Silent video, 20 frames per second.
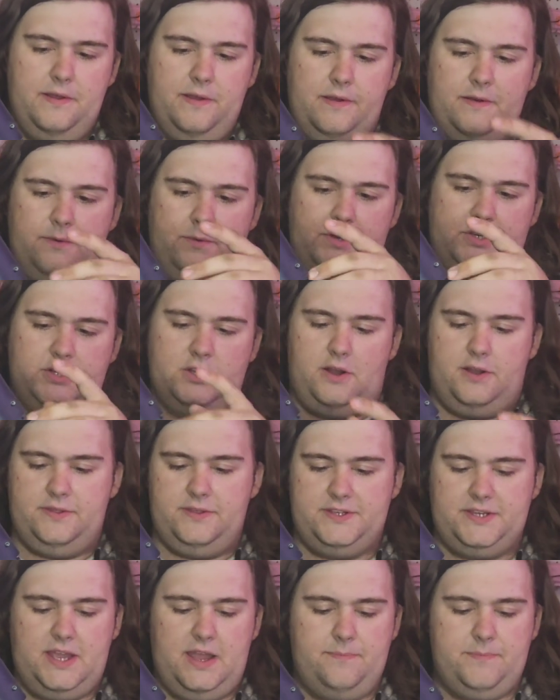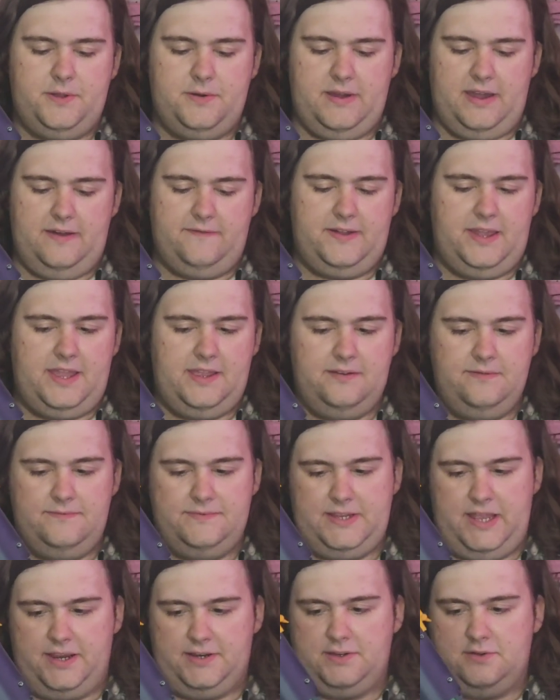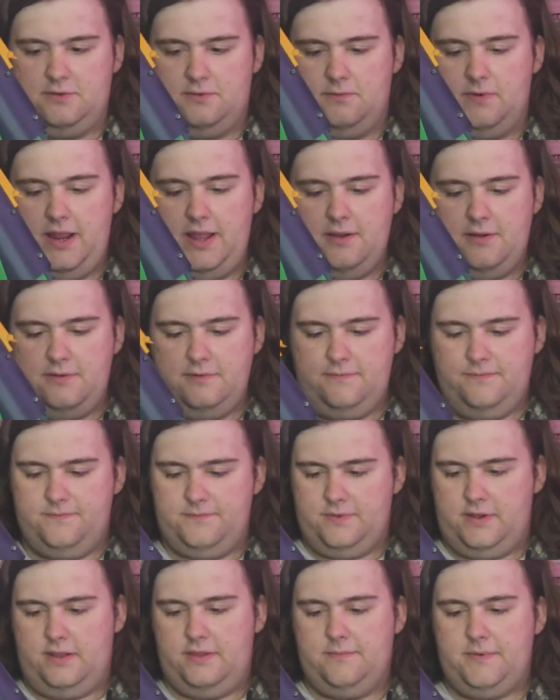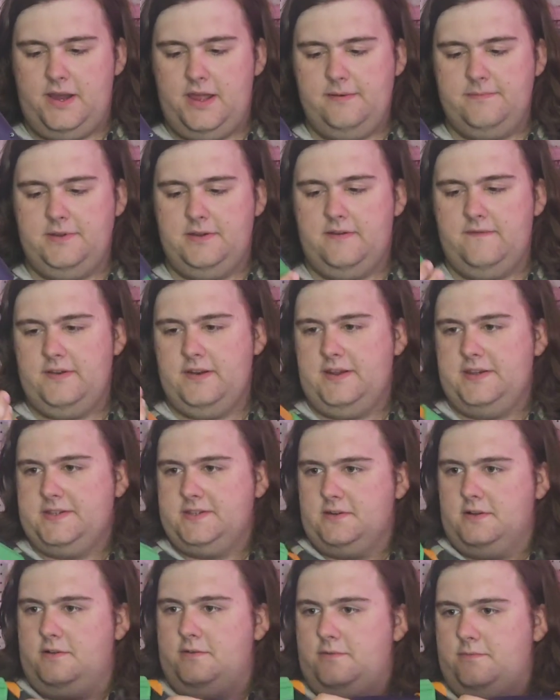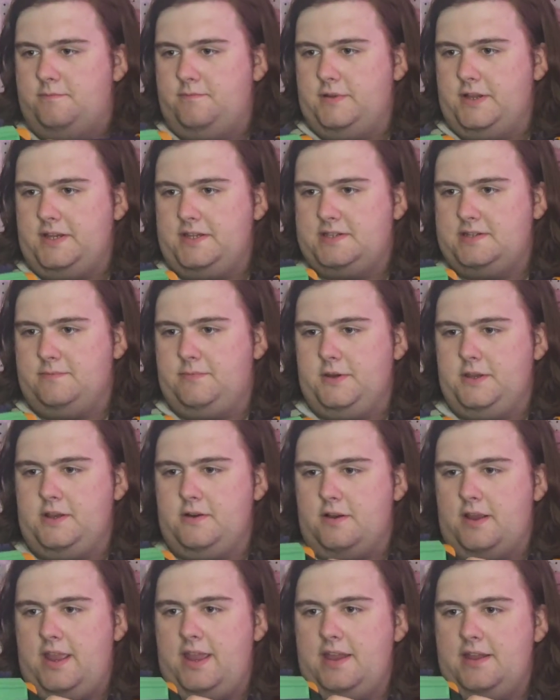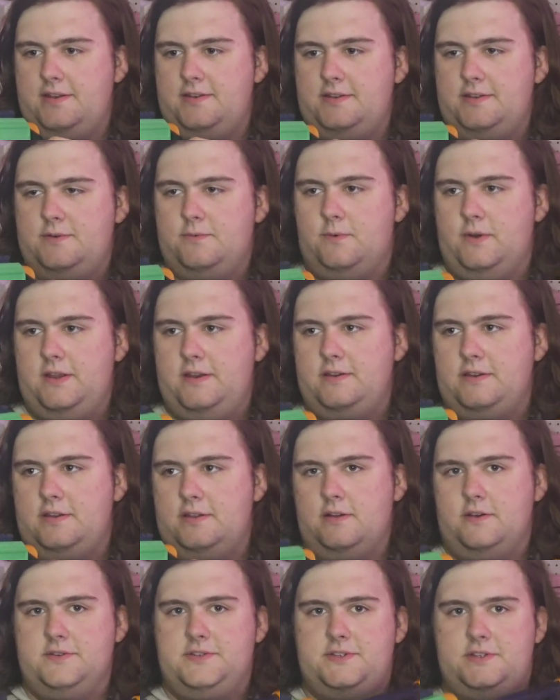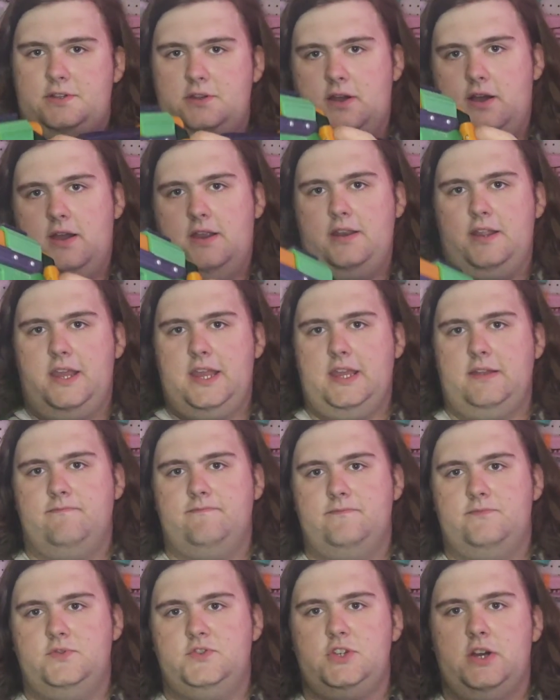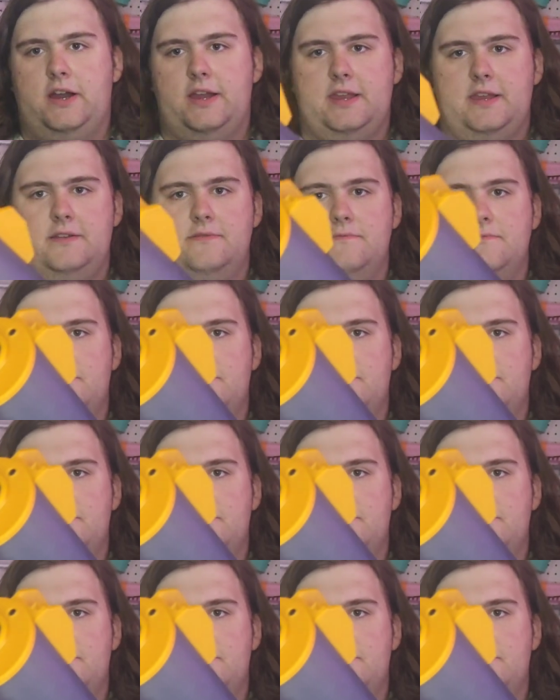Which on the top you have a tactical rail. On the bottom you have a nice little place to put your hand when there's not a giant